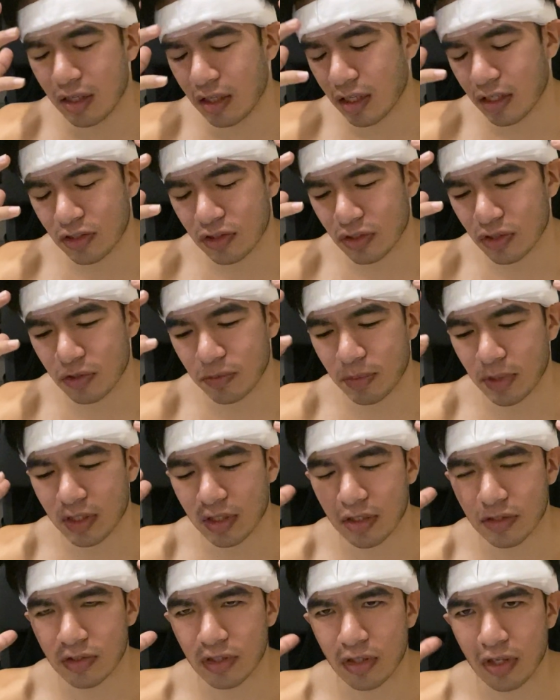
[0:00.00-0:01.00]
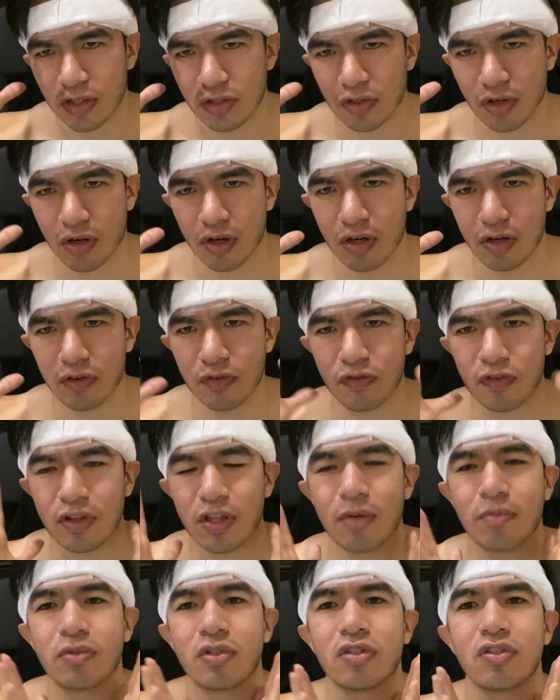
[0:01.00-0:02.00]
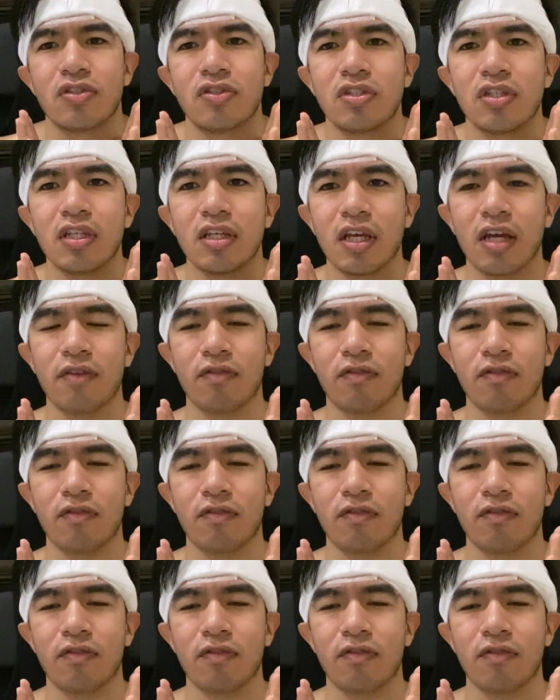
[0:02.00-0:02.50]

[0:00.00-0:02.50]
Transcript: that's just because it's hard for them to see